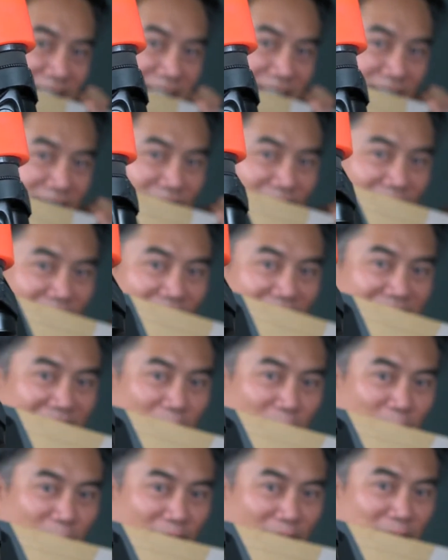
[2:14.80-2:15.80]
to do all that
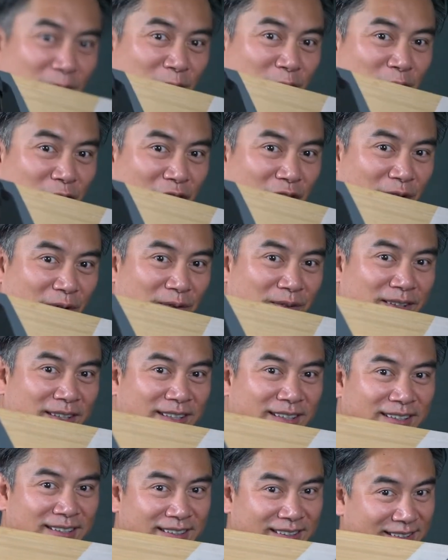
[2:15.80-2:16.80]
work for you
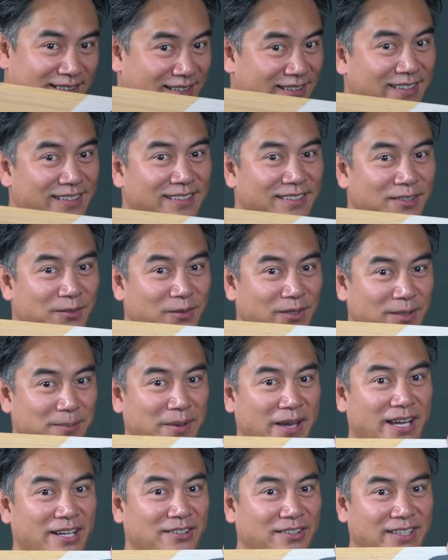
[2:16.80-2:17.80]
with the
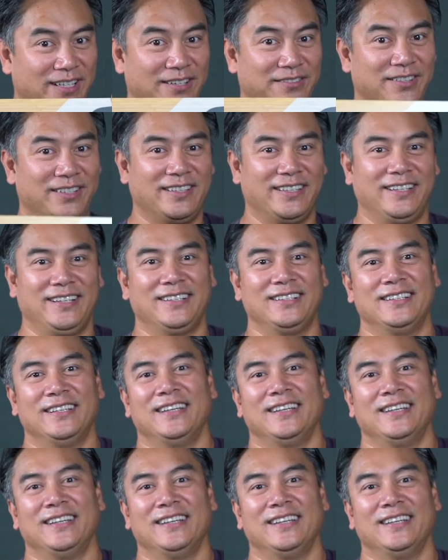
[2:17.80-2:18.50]
battery and everything.